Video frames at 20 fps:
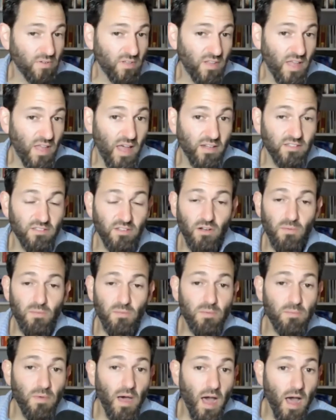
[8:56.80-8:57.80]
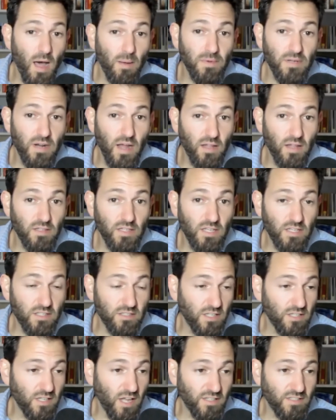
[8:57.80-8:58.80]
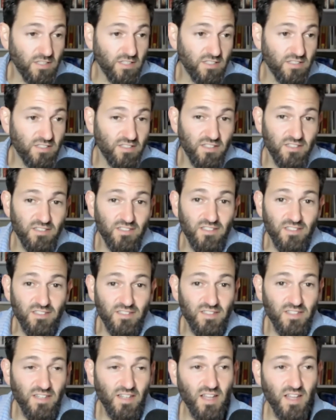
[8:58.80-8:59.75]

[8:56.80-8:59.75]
of that is going to be Muhammad Ali in the 1960s.